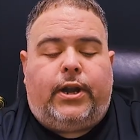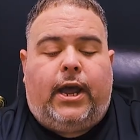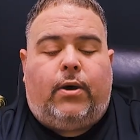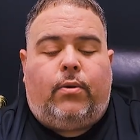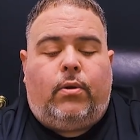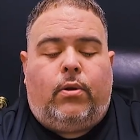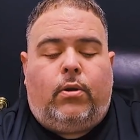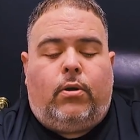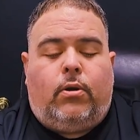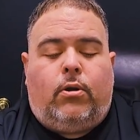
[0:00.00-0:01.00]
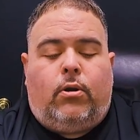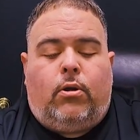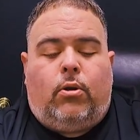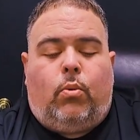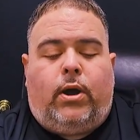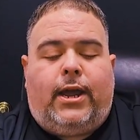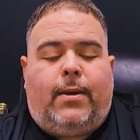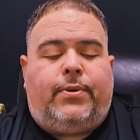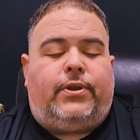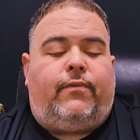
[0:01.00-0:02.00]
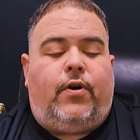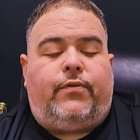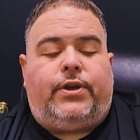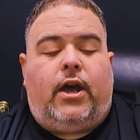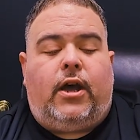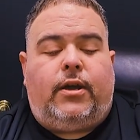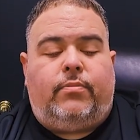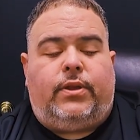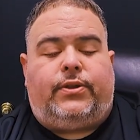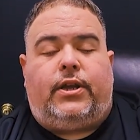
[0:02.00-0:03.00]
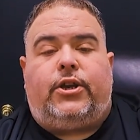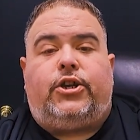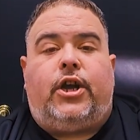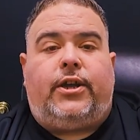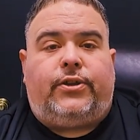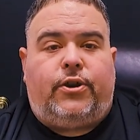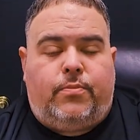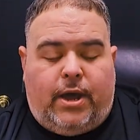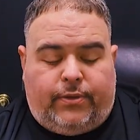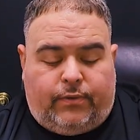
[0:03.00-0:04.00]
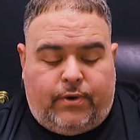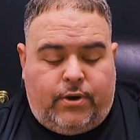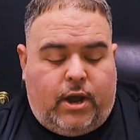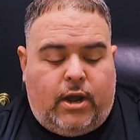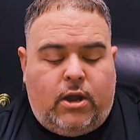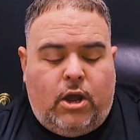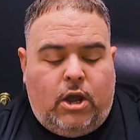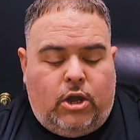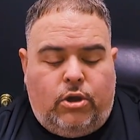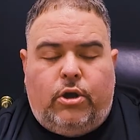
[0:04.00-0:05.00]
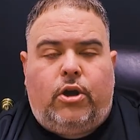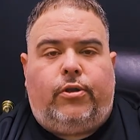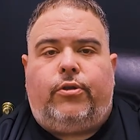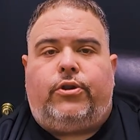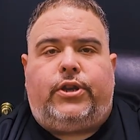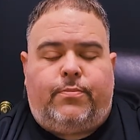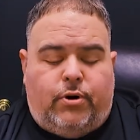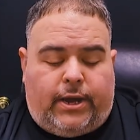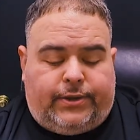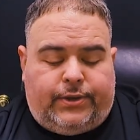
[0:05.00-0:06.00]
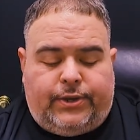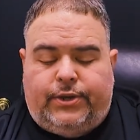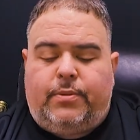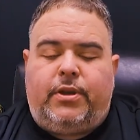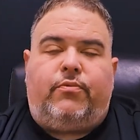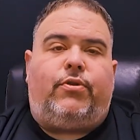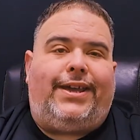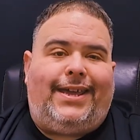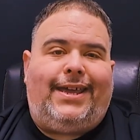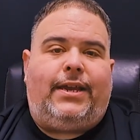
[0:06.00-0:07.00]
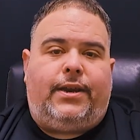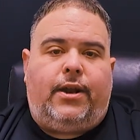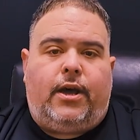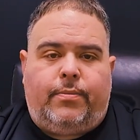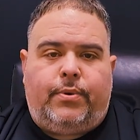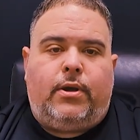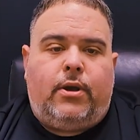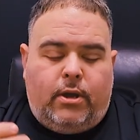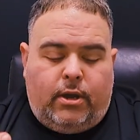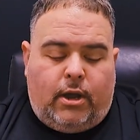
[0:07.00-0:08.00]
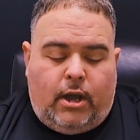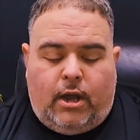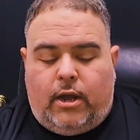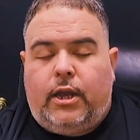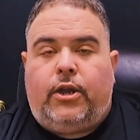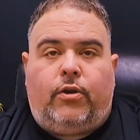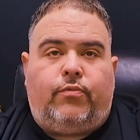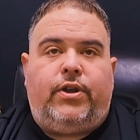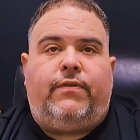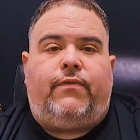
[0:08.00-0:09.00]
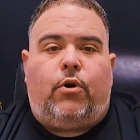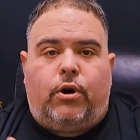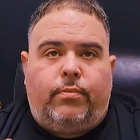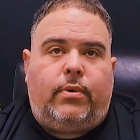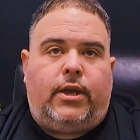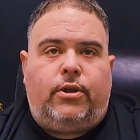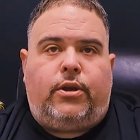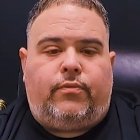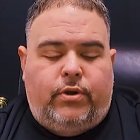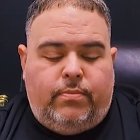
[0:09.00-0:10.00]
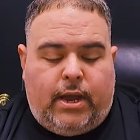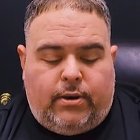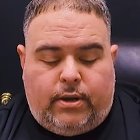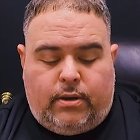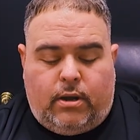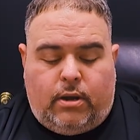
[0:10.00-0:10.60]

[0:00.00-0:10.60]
Now, what happens if over time this thing adjusts or your mouth is very hot? You could go through the same process. This could be reheated up. It'll reform and you can remount it.